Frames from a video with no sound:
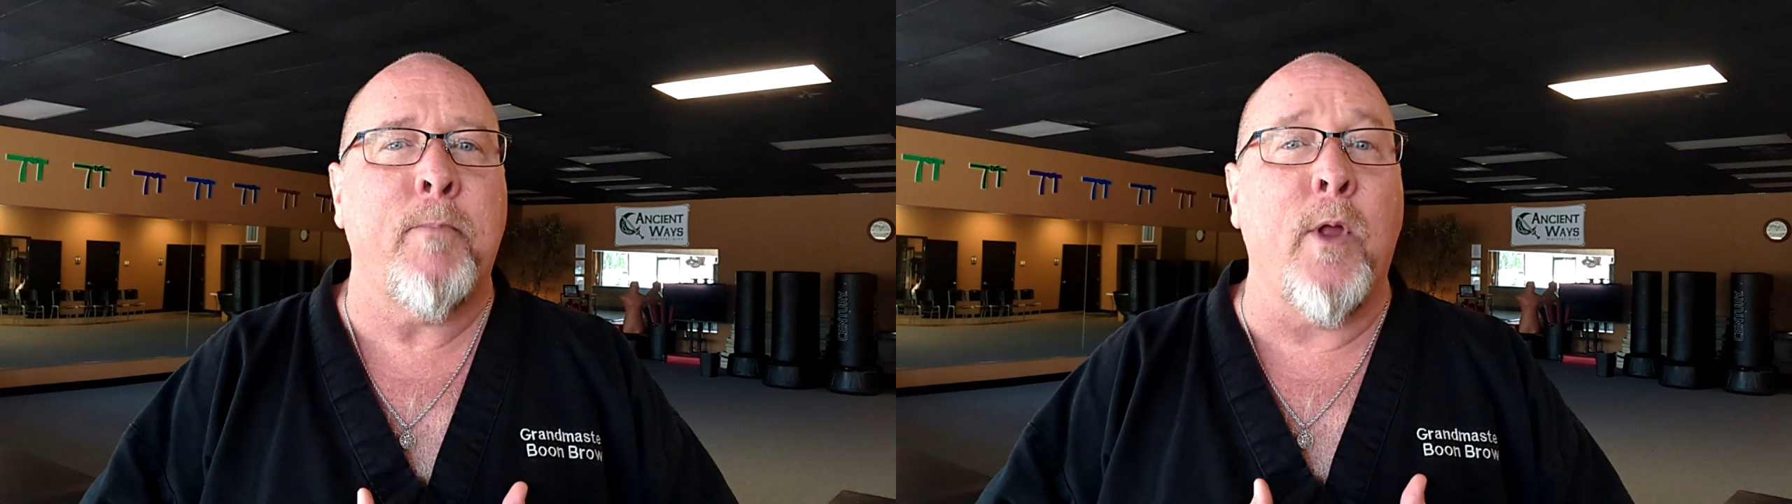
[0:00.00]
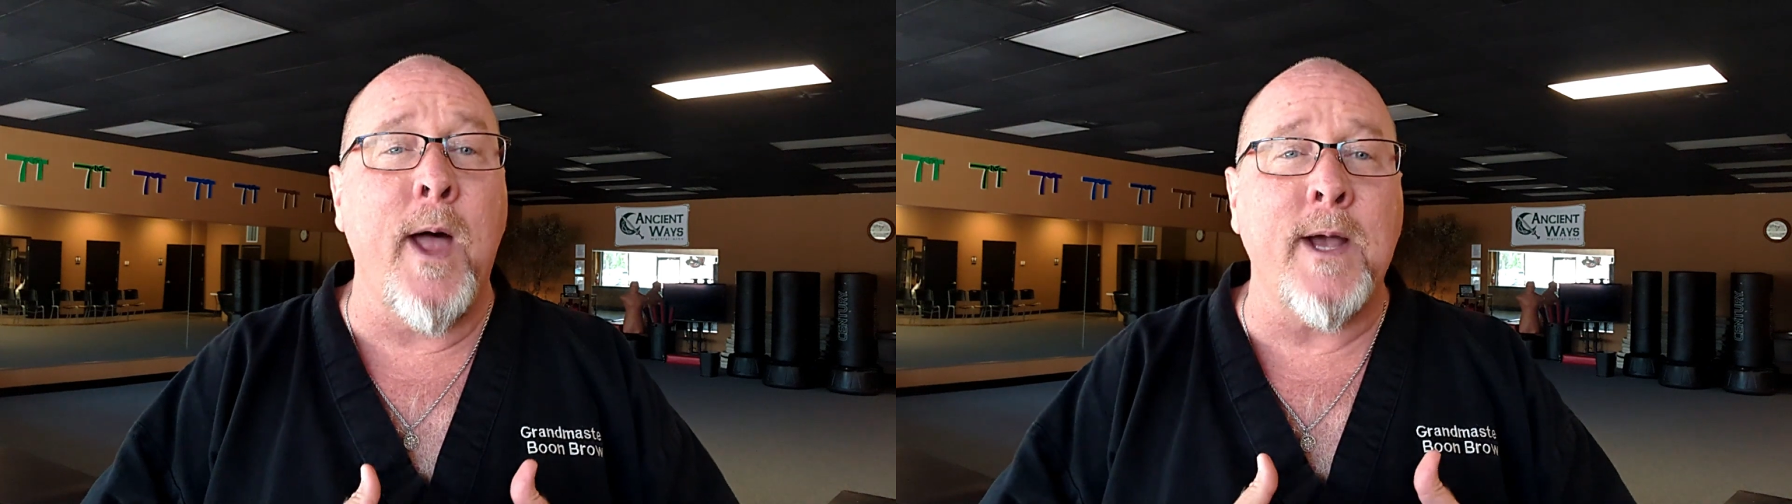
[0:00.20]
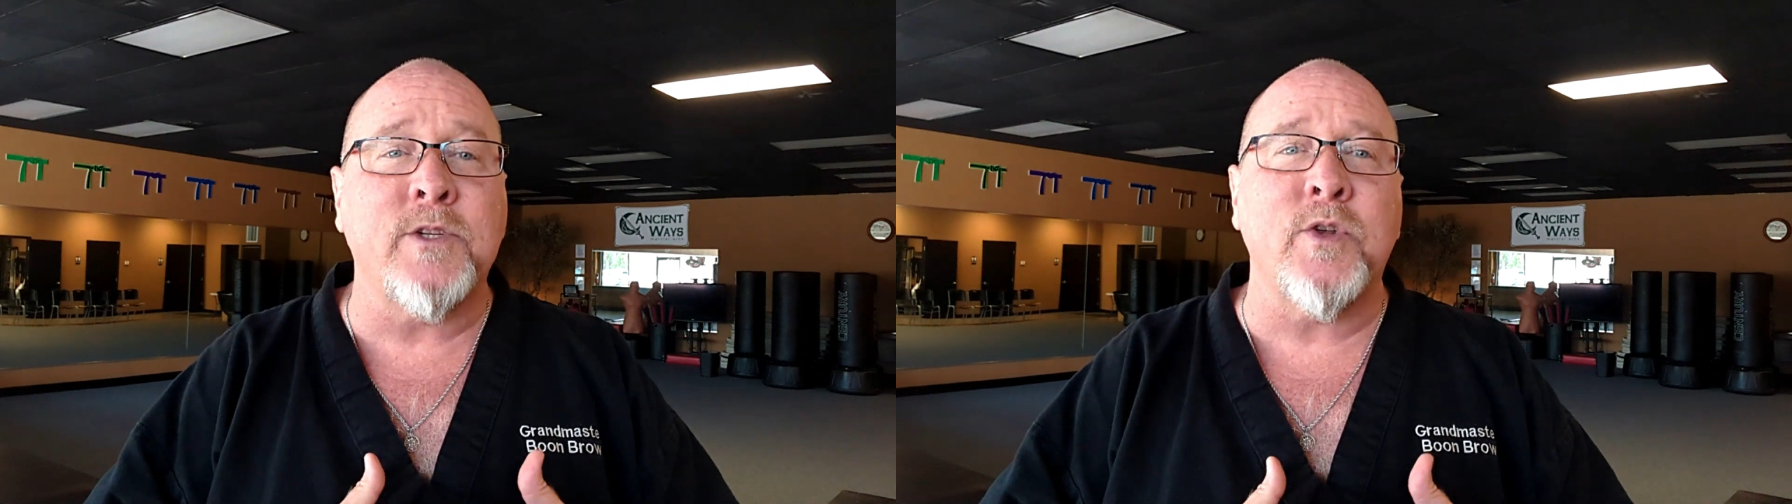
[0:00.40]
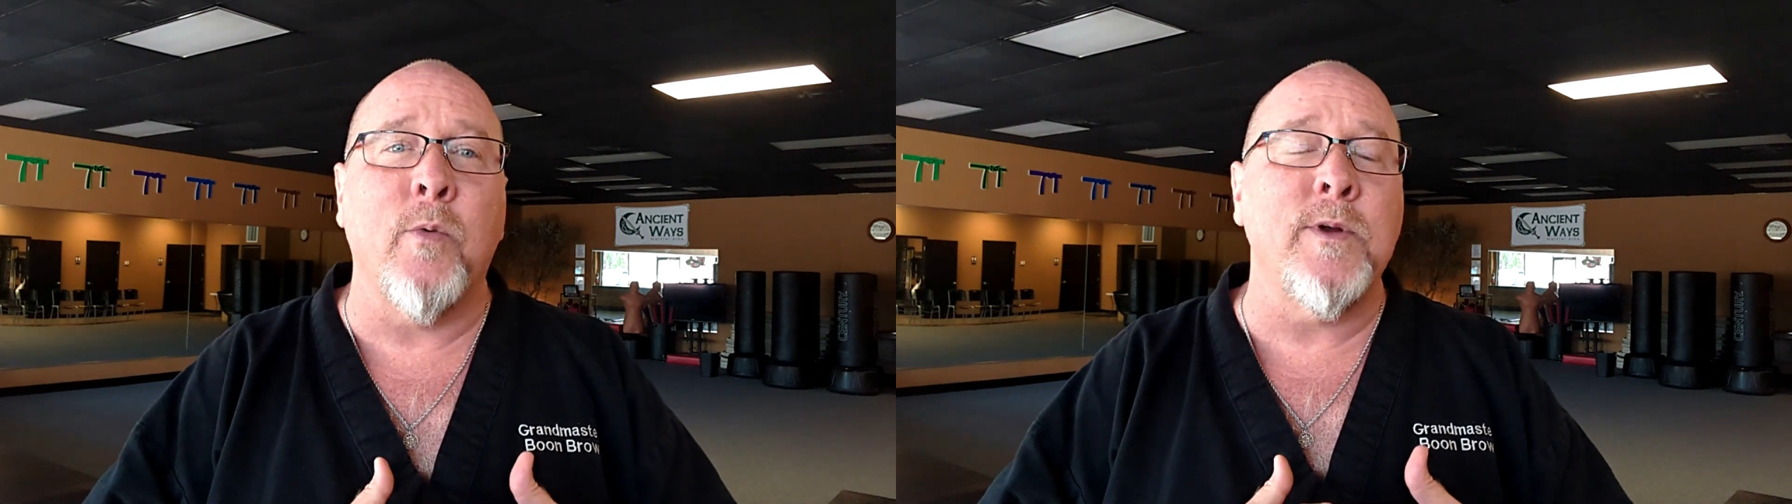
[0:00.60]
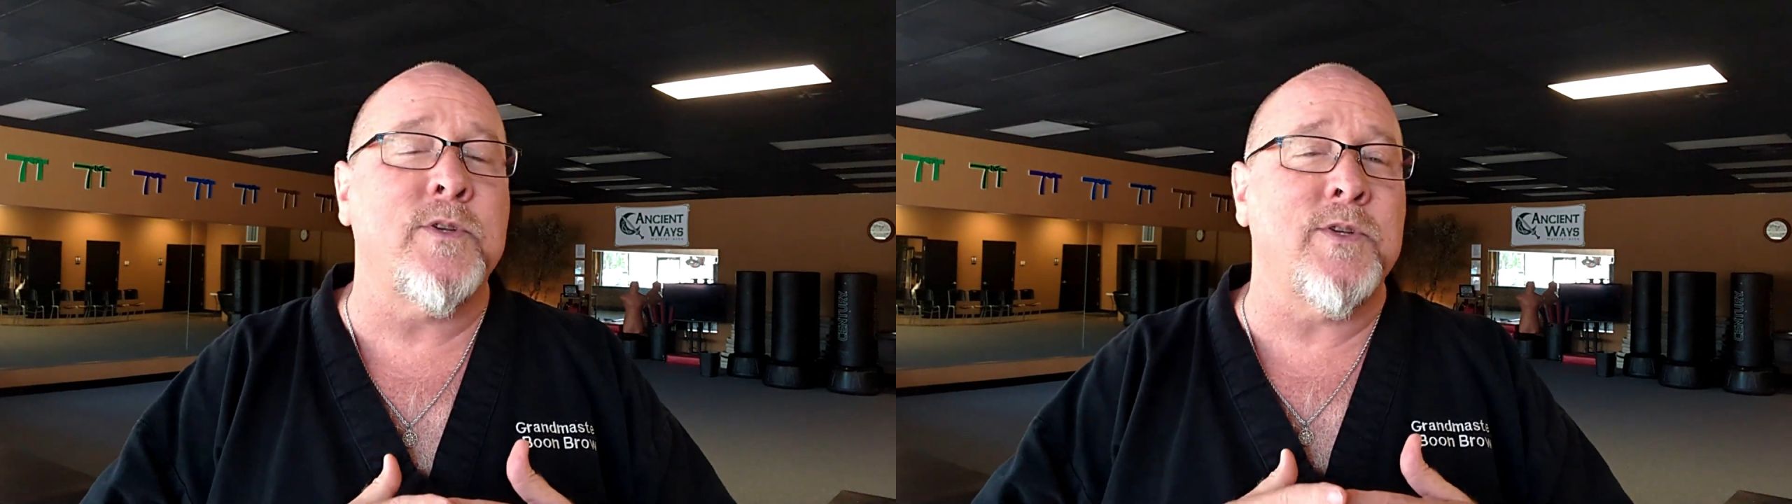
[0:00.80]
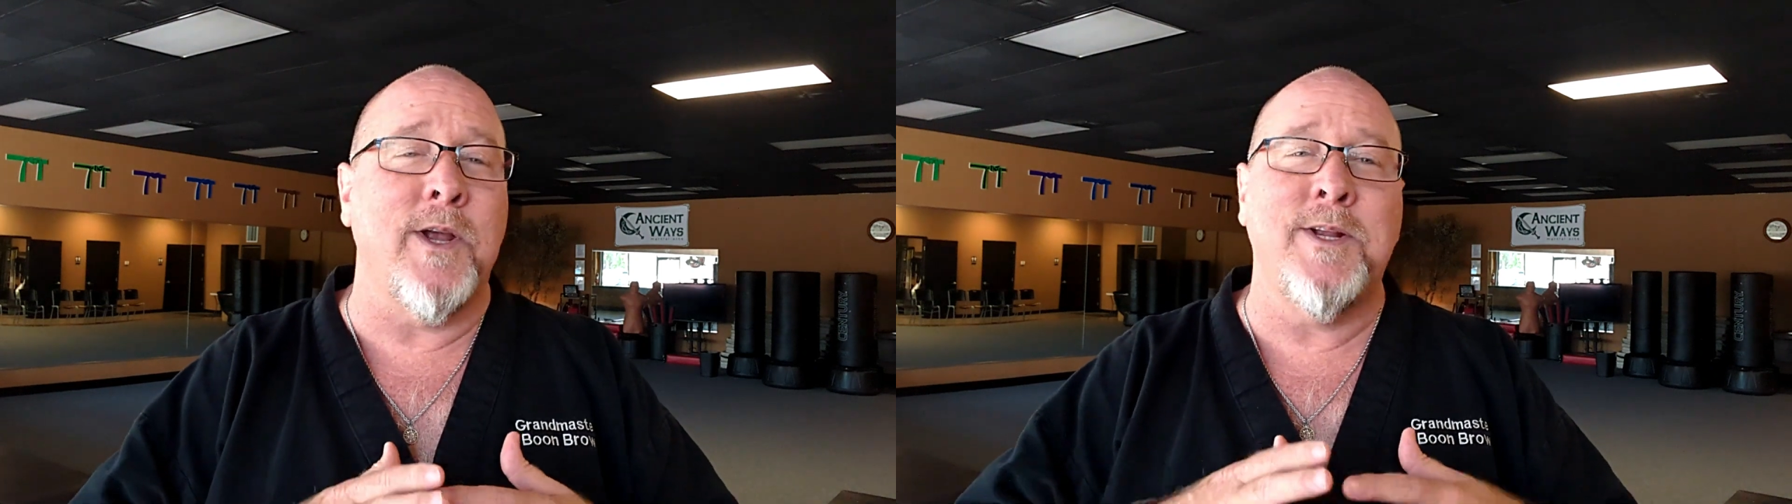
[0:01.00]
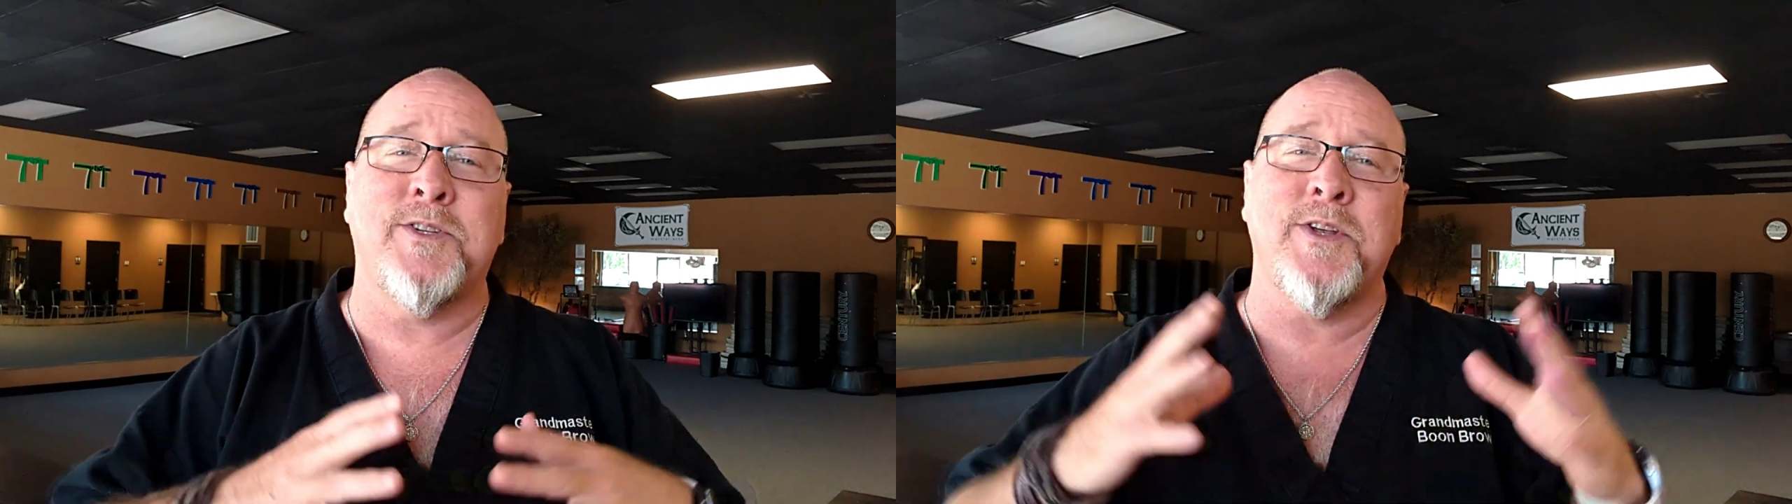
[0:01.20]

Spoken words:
Plus, it's